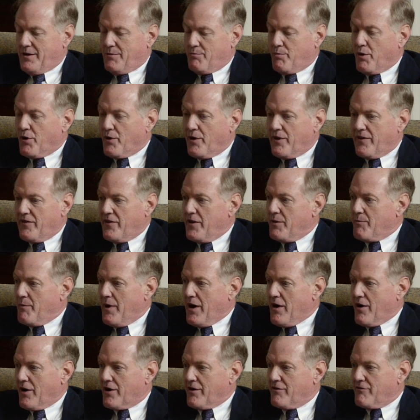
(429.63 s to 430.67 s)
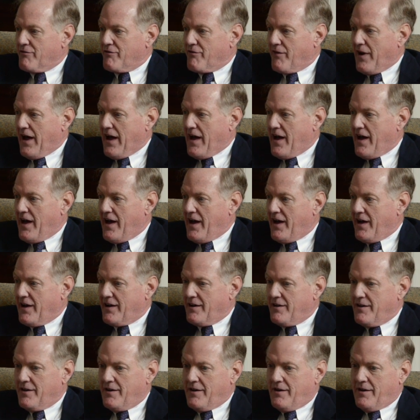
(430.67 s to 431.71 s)
burning the American
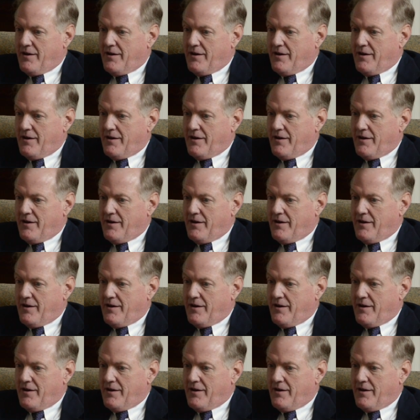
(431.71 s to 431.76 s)
flag,